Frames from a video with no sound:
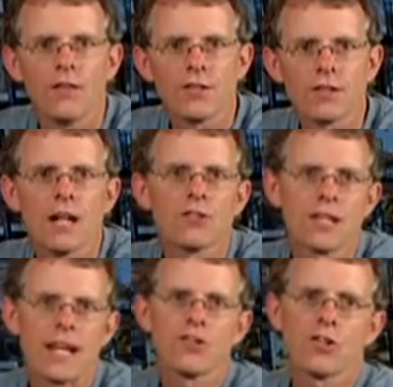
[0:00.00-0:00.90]
This allows
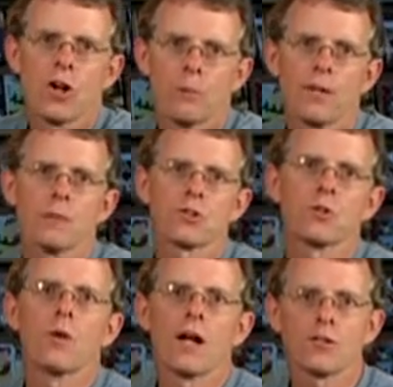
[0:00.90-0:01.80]
the engine RPMs
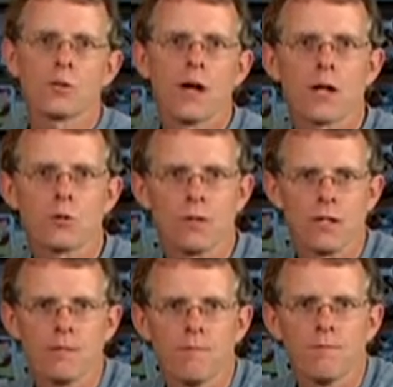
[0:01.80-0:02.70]
to rise
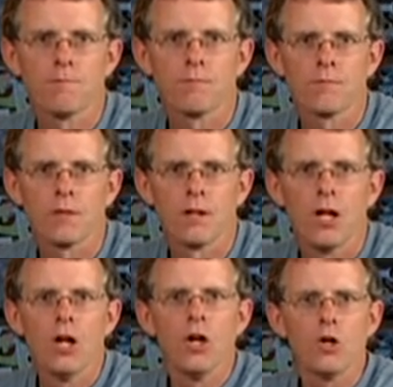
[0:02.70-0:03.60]
gradually,
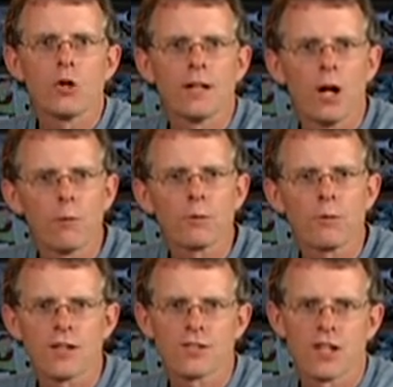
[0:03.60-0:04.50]
you can help the
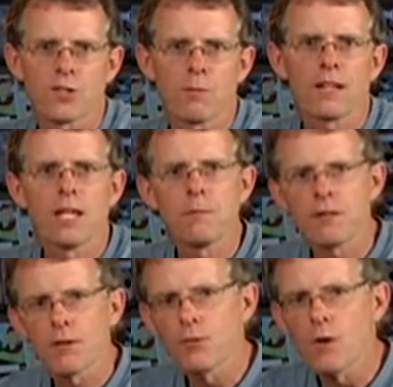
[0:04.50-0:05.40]
process by
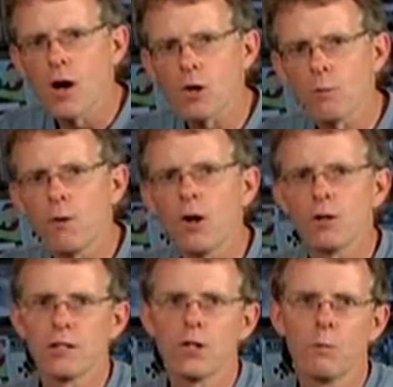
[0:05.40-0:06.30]
keeping the throttle
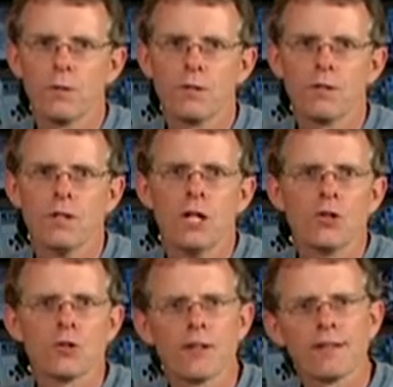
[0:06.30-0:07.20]
partly opened
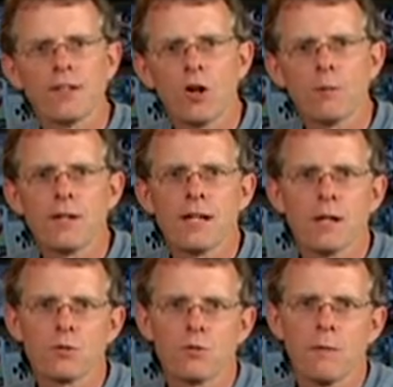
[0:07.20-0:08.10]
so that the
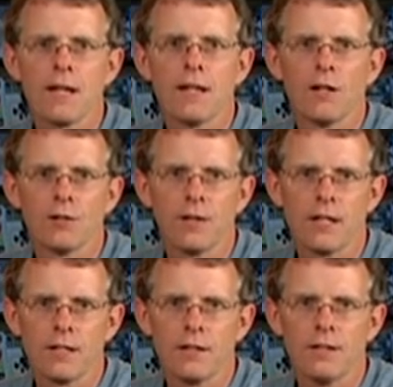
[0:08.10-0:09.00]
RPMs remain
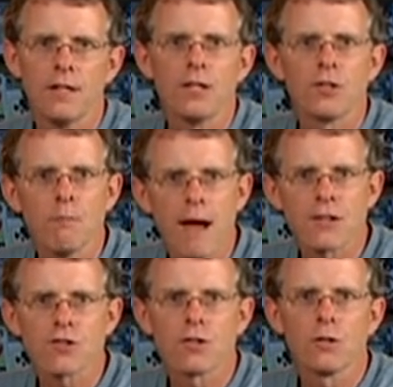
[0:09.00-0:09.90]
elevated to
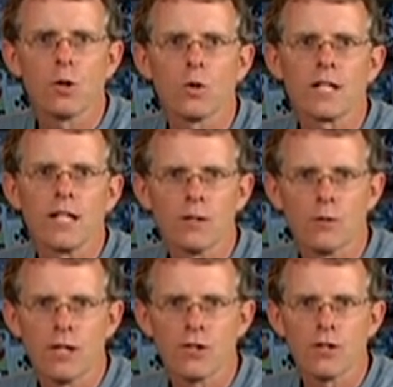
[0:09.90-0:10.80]
match the lower gear
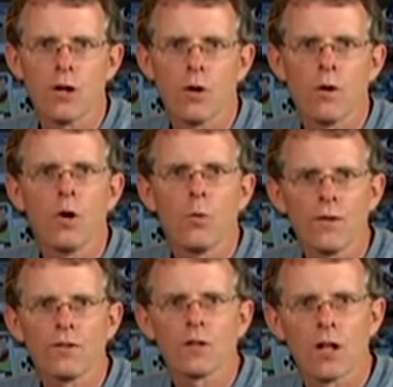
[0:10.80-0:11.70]
ratio
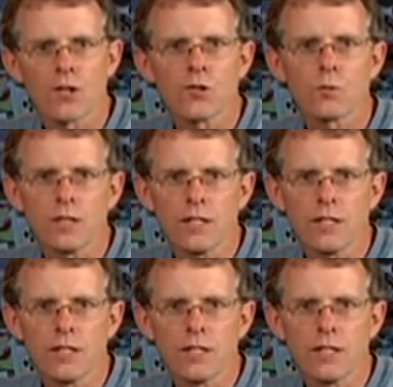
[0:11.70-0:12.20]
when the clutch is